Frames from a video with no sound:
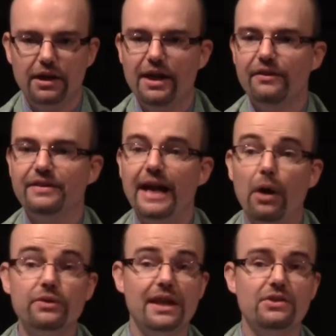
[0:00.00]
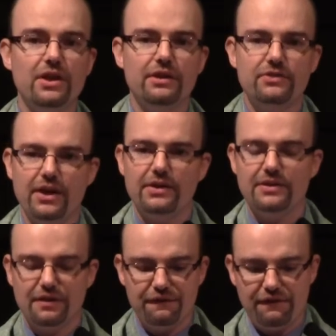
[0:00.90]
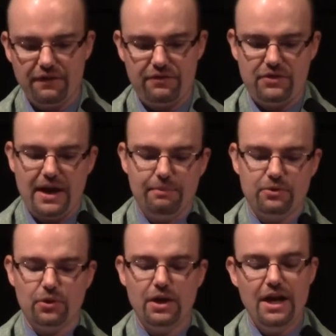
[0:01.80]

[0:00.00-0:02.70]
The Tao Te Ching says in the 5th chapter